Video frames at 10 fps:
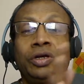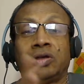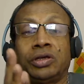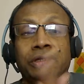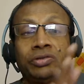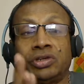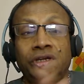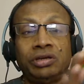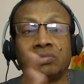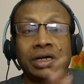You can
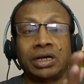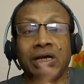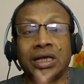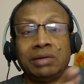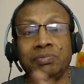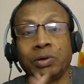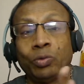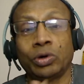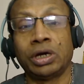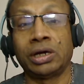see my NLP
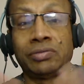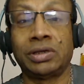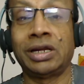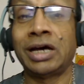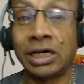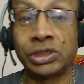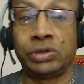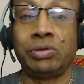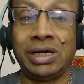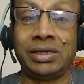work of the last
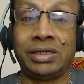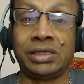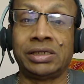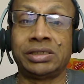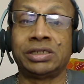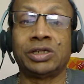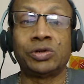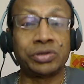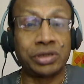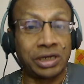20 years in
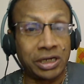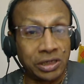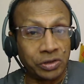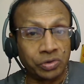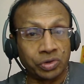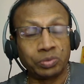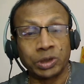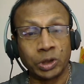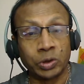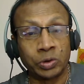around 300 YouTube
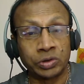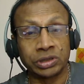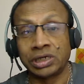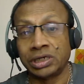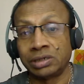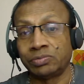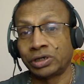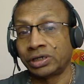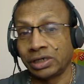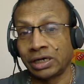videos and 100
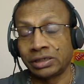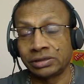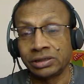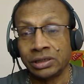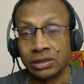podcasts.